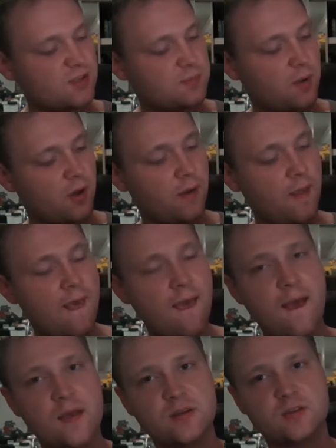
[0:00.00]
spot
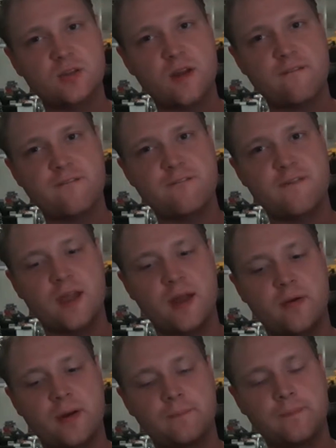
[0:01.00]
and just sort of
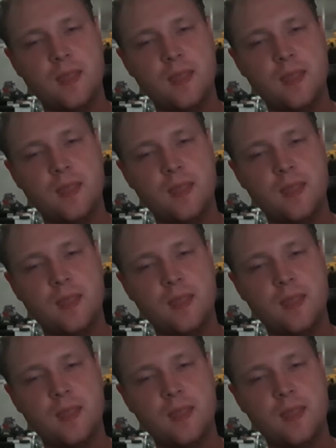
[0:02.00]
flutter it.